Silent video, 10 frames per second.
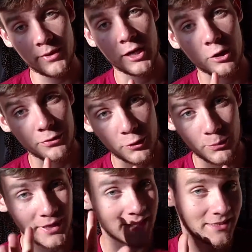them by heart though,
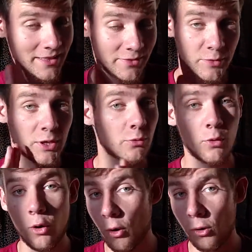because they're
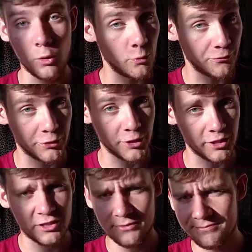all over
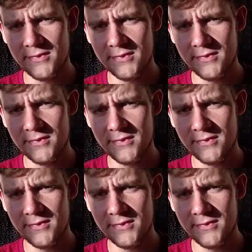Dutch.